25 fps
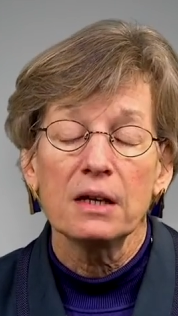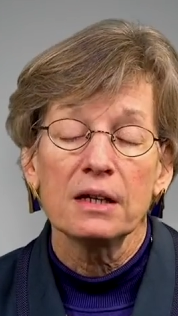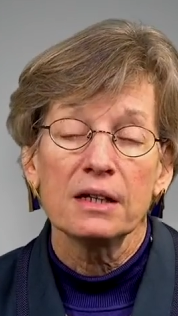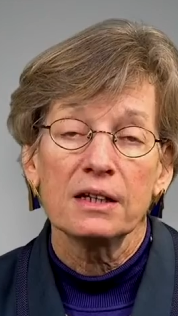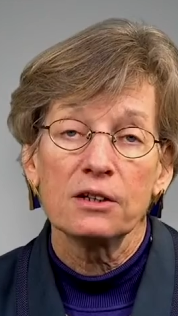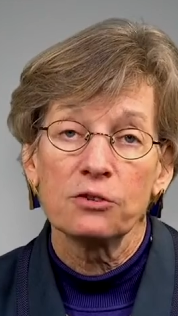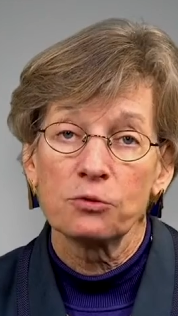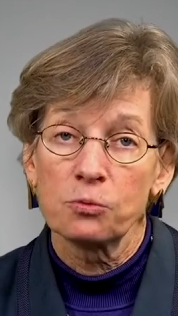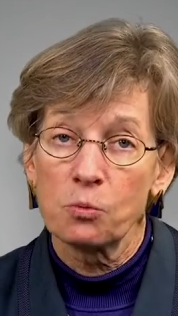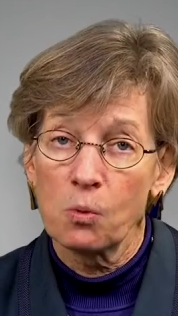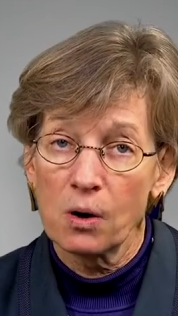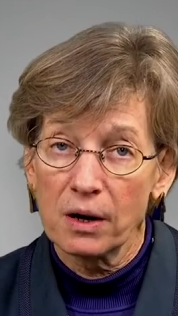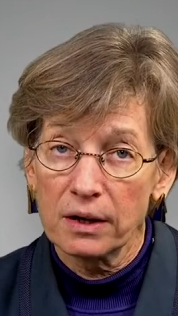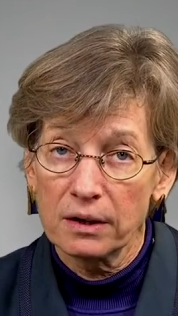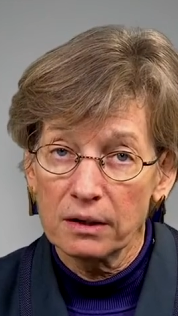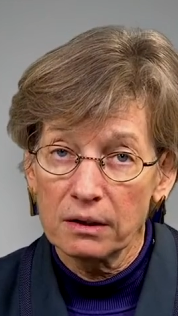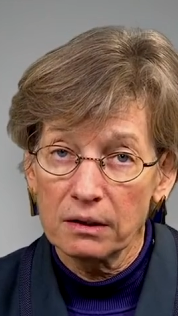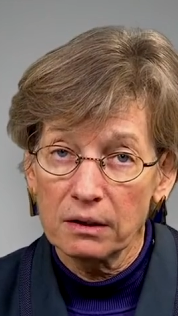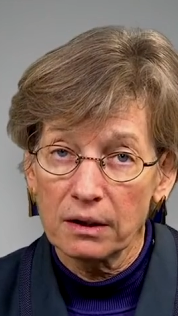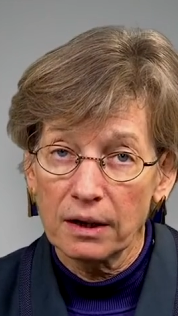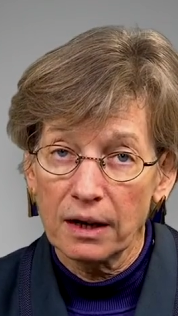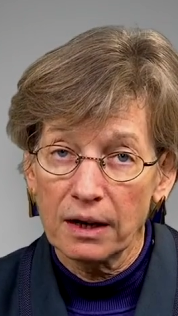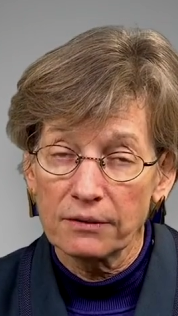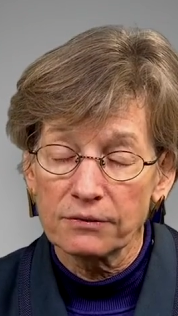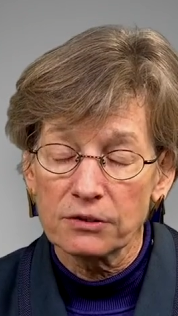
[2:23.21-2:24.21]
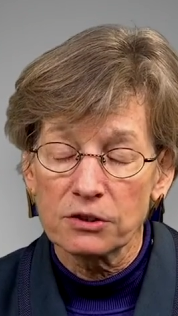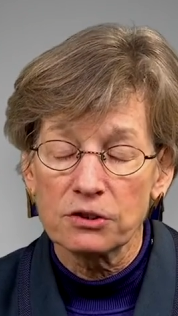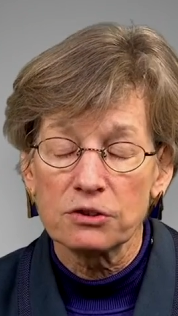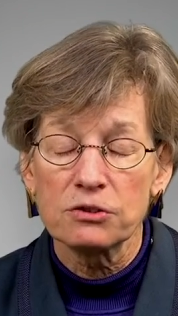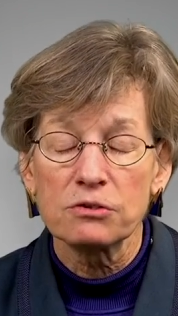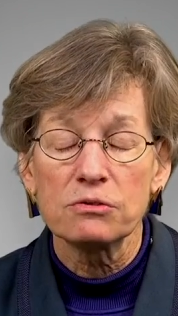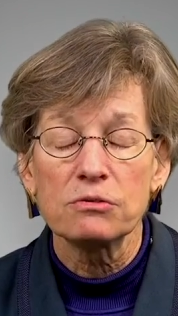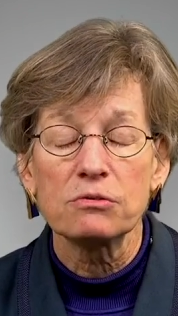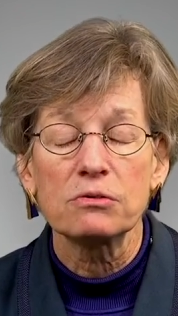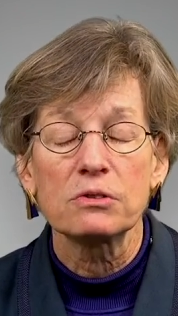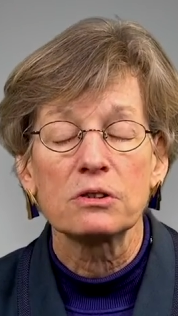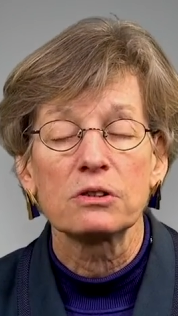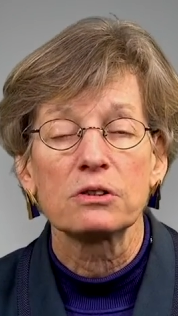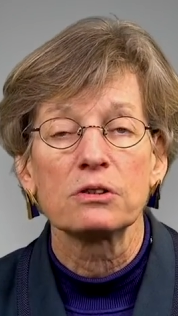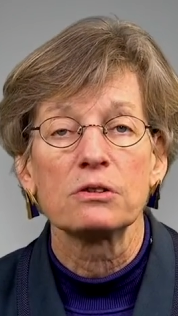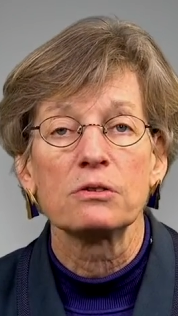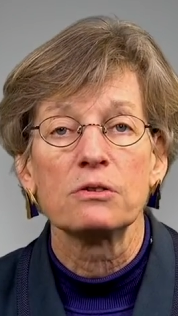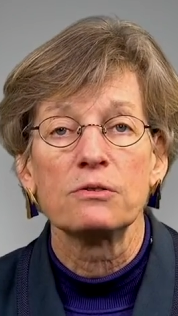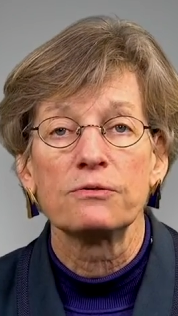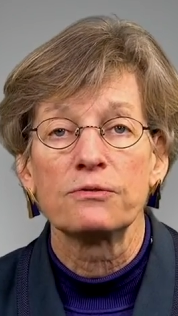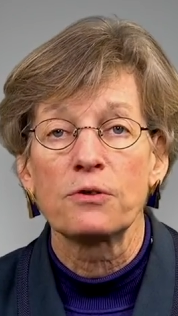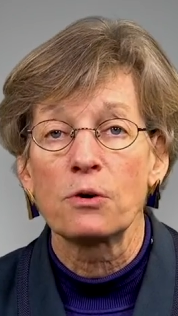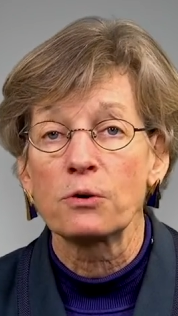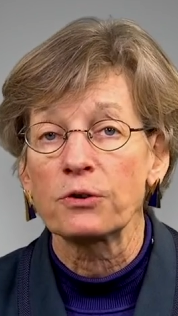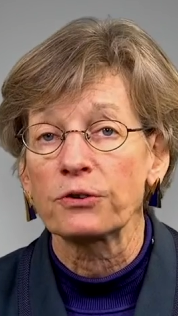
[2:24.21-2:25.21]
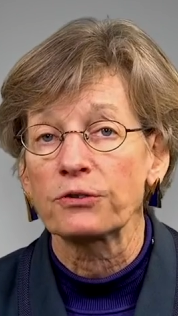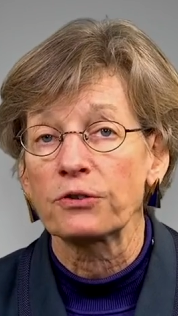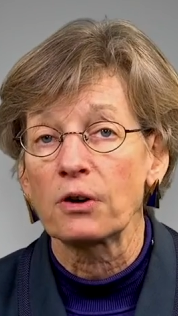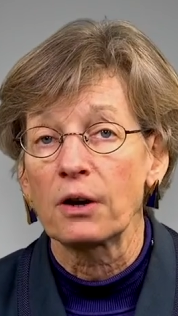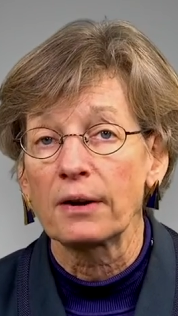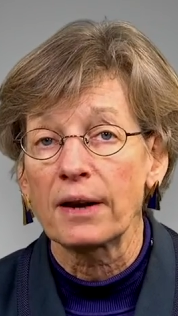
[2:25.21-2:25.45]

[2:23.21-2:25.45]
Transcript: is one avenue to focus